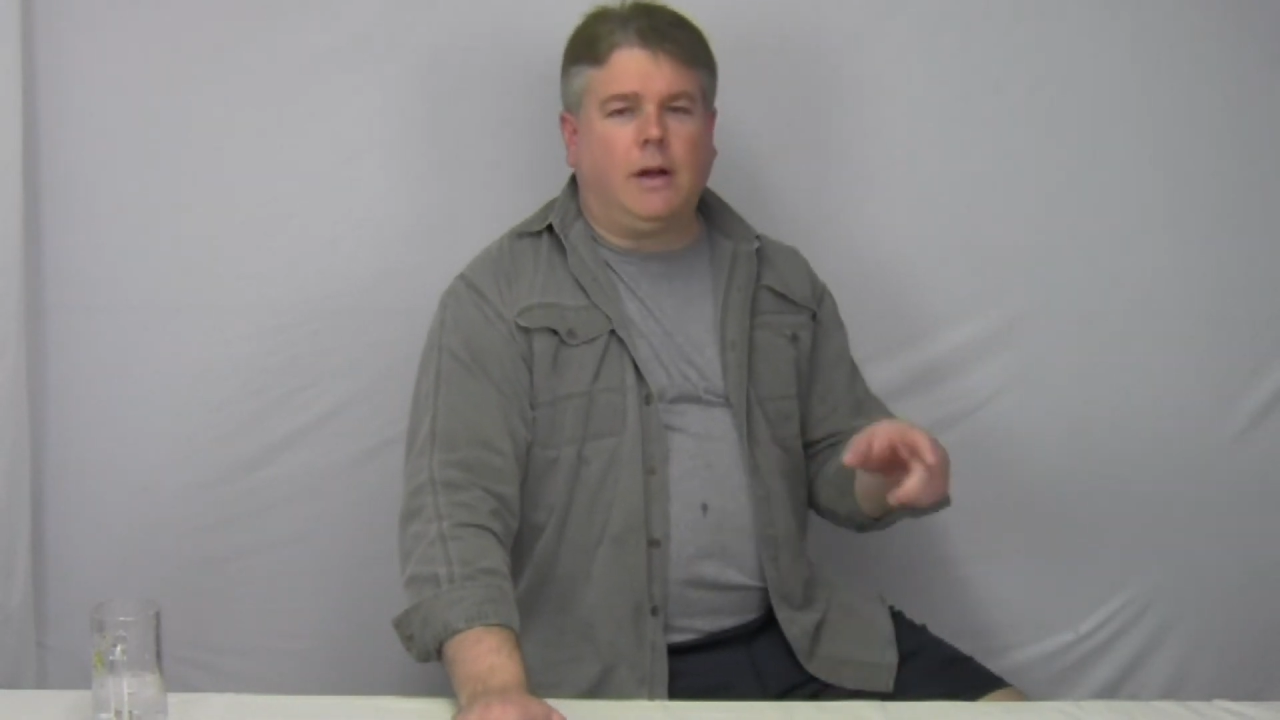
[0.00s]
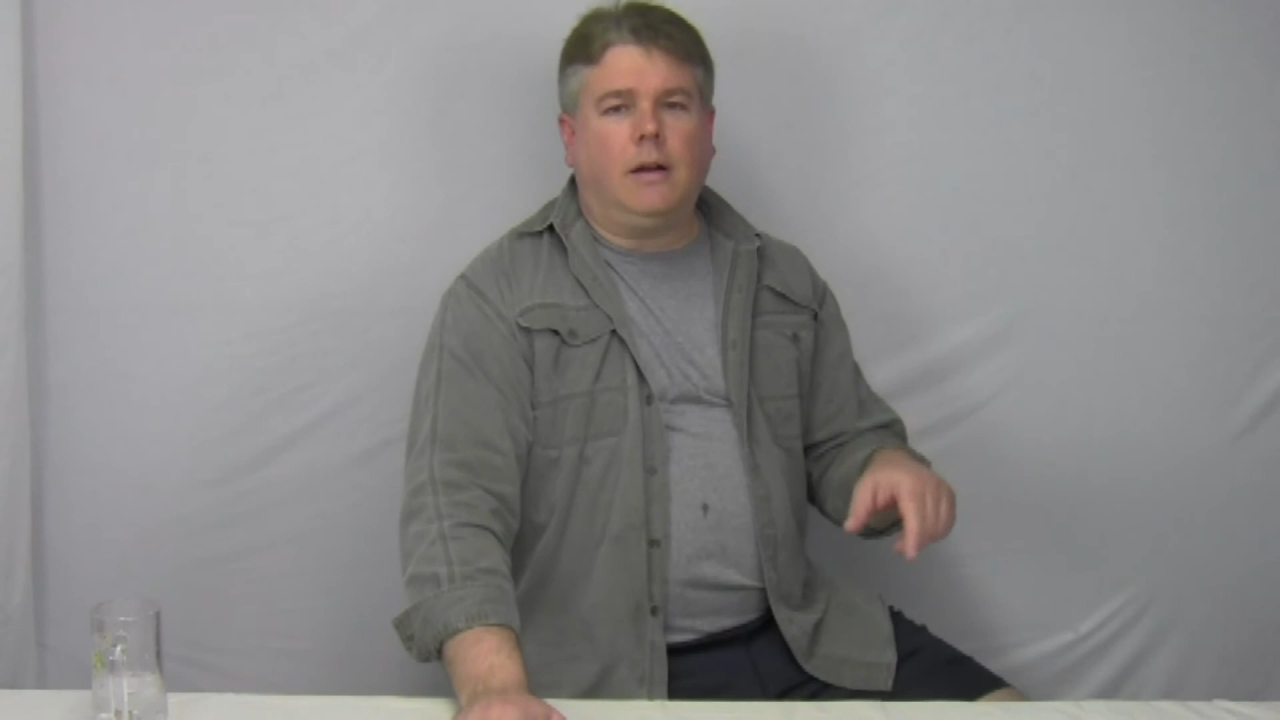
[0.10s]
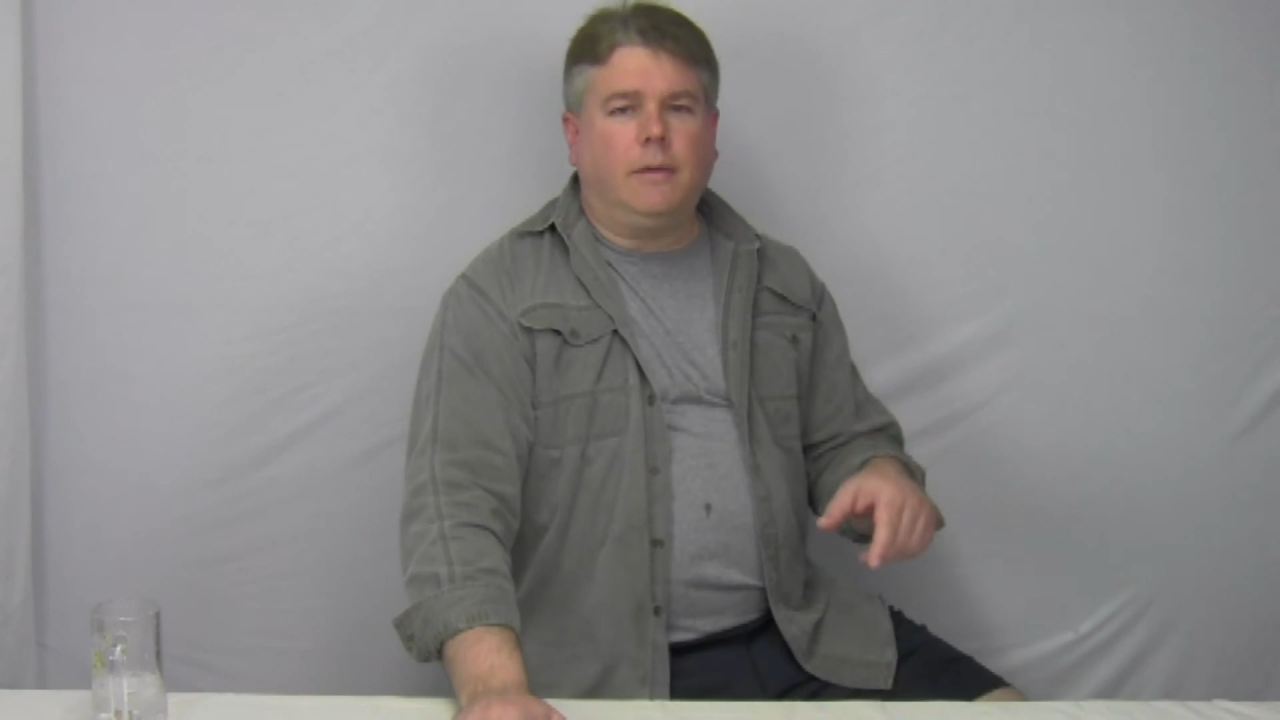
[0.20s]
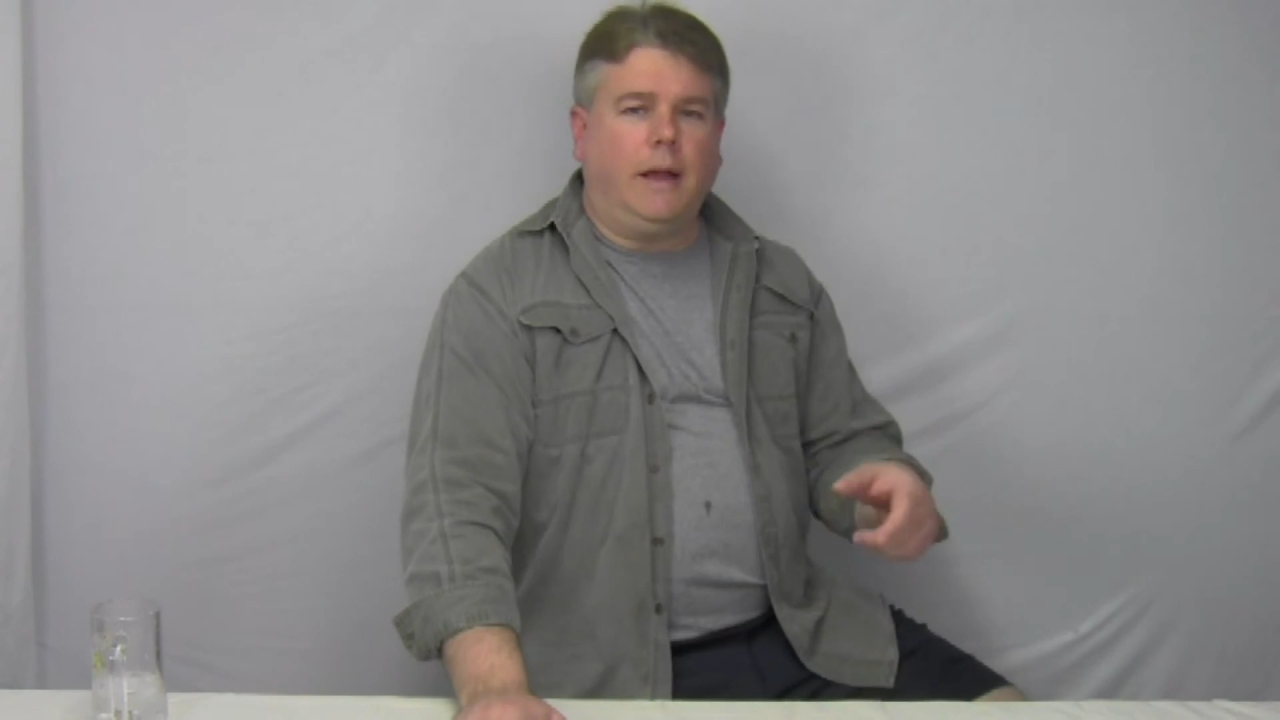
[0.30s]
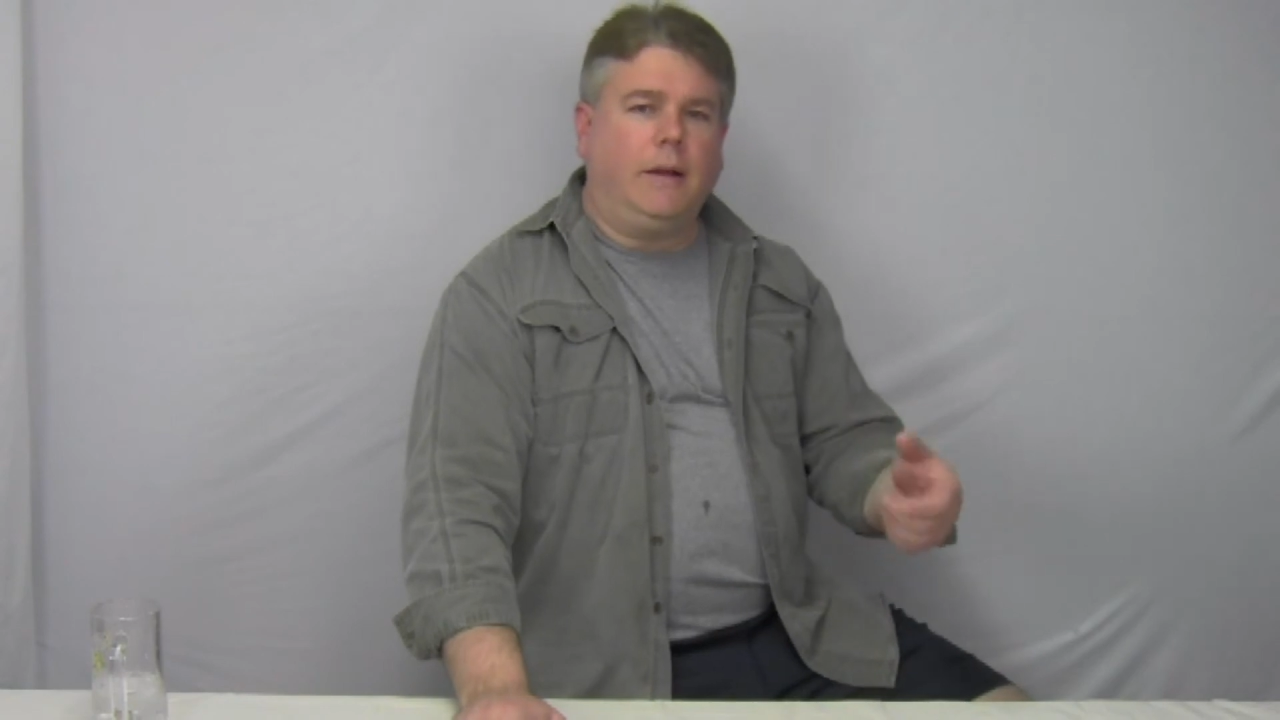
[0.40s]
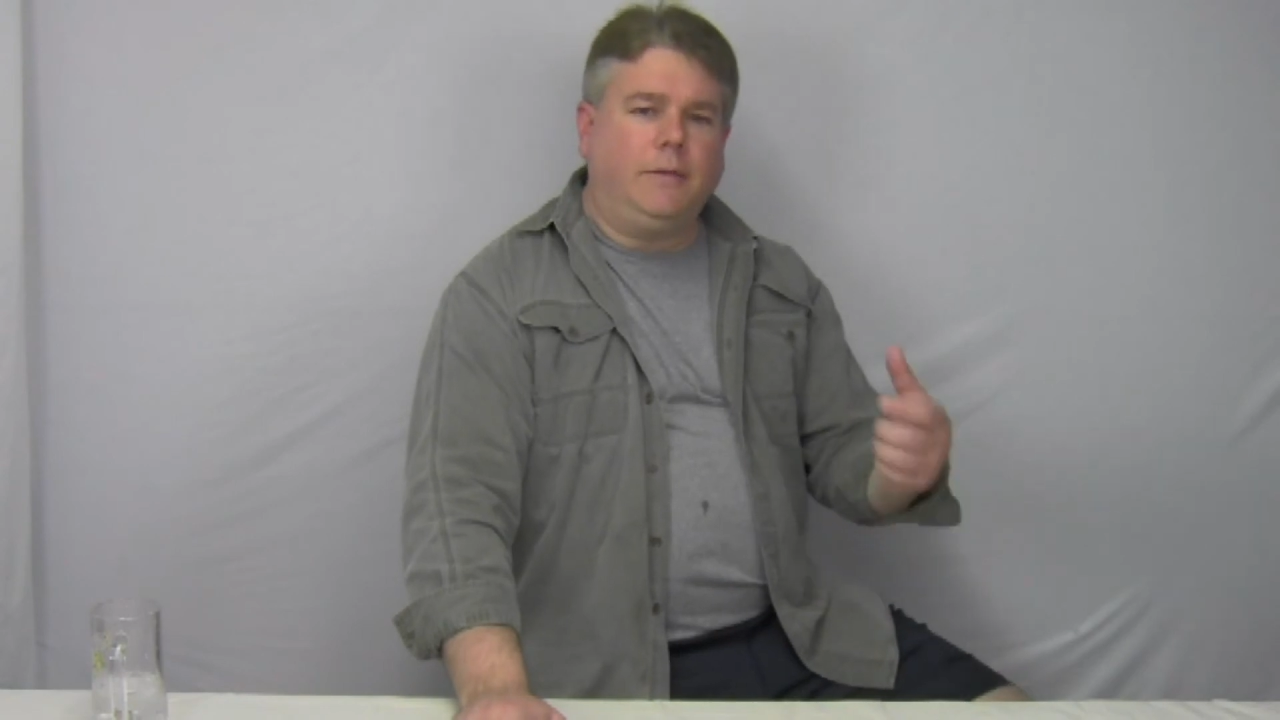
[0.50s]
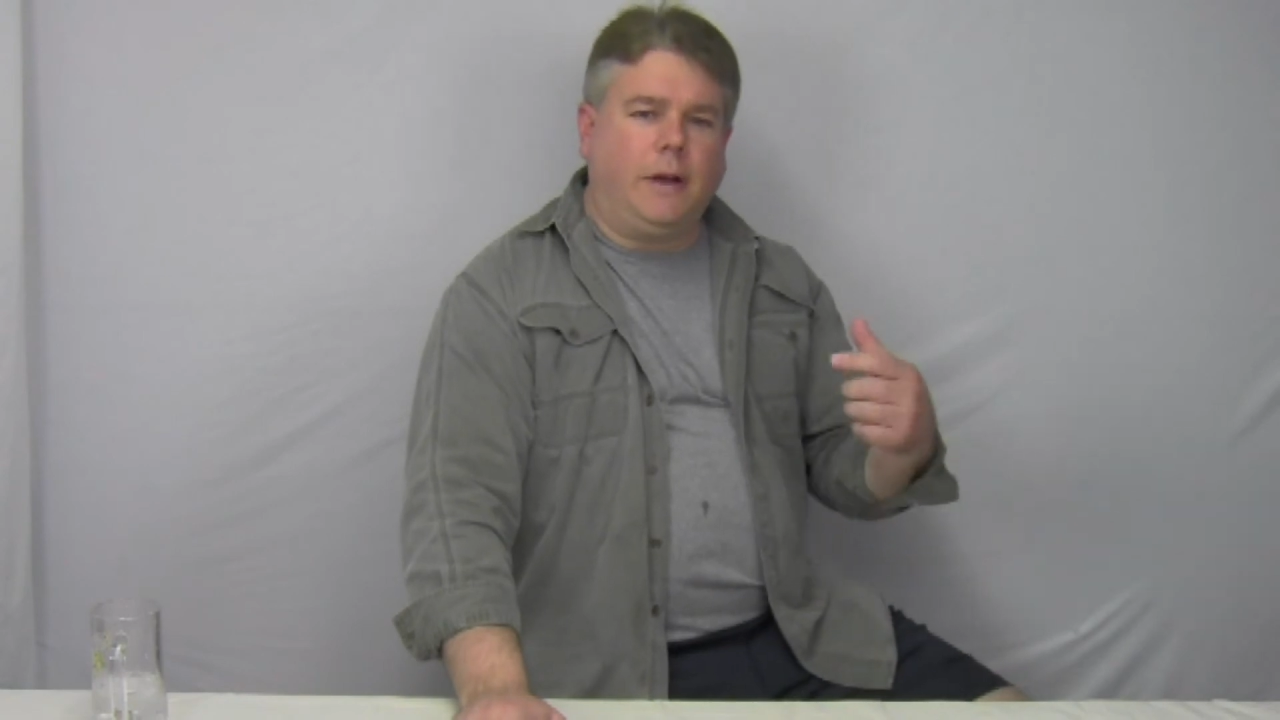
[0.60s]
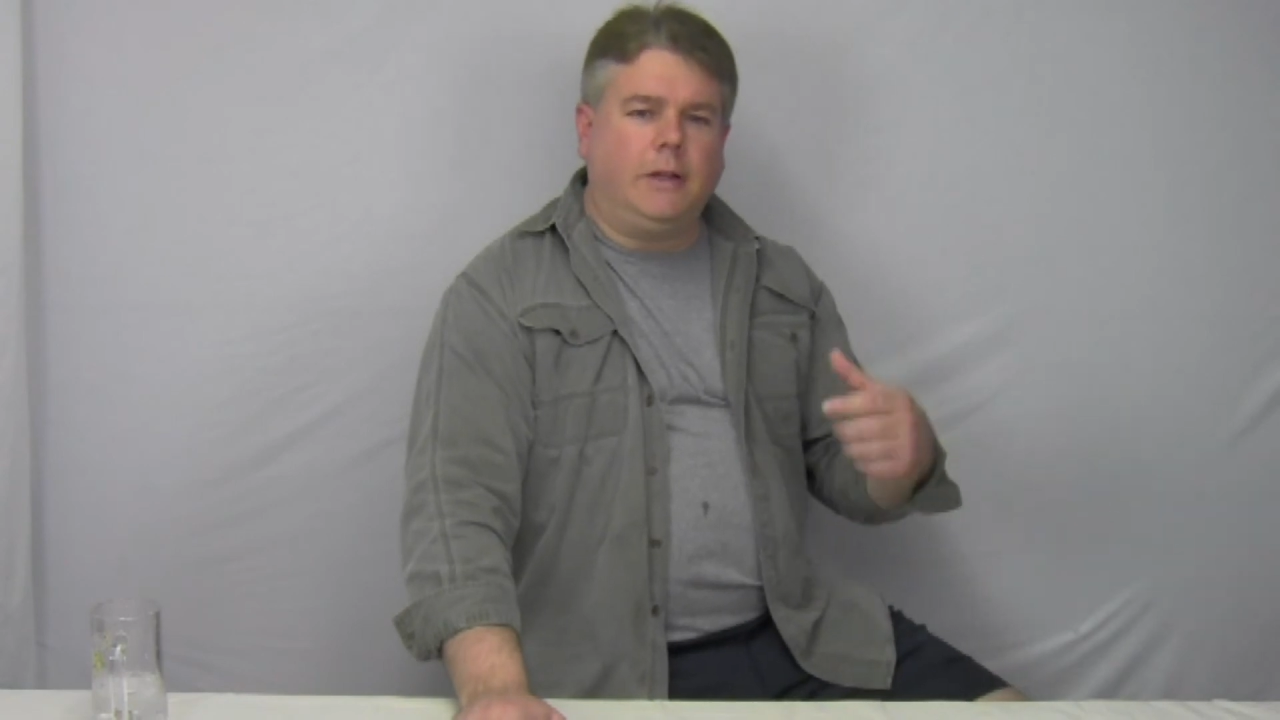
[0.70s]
car around,